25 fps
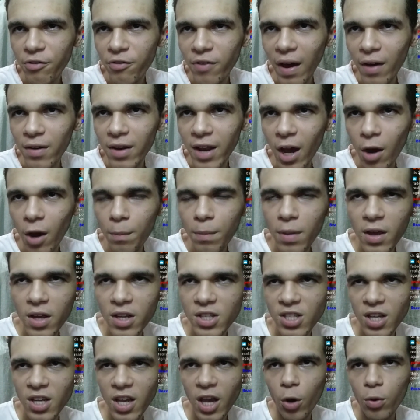found out
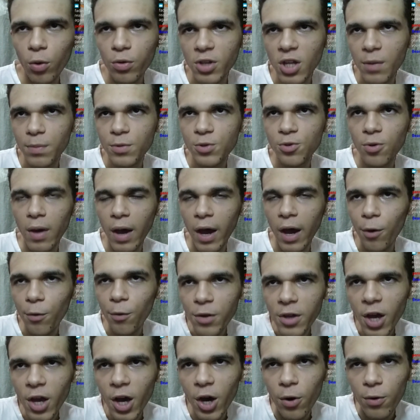because I owned up to it. I
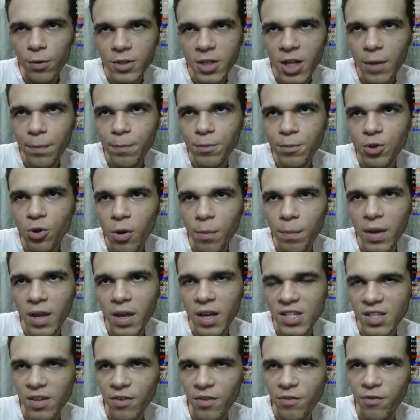only owned up to it
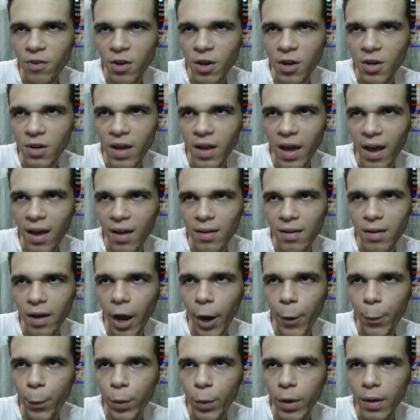because I figured that
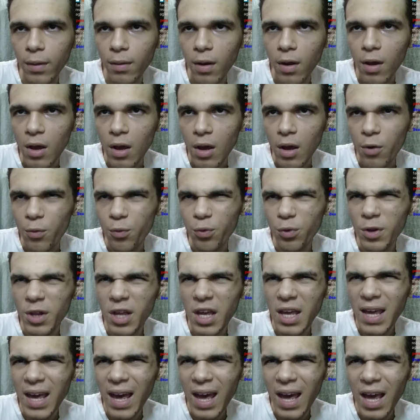I wouldn't
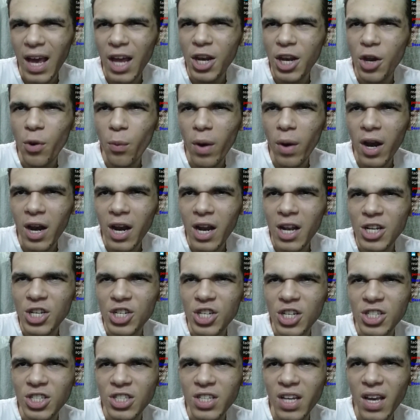really get anywhere and
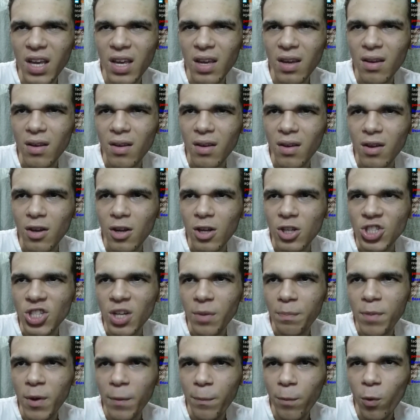just like
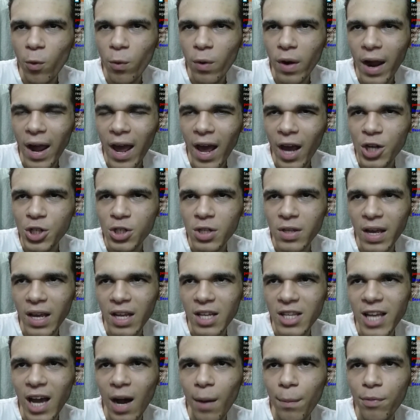some people were actually
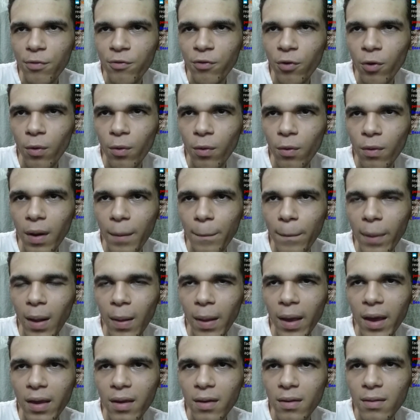like doubtful
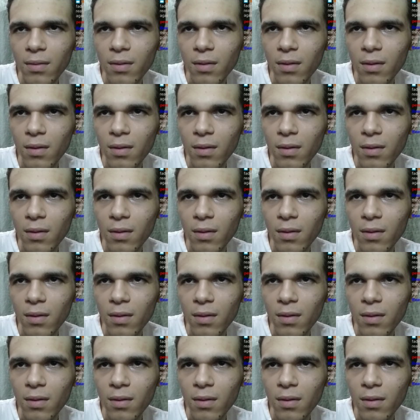about like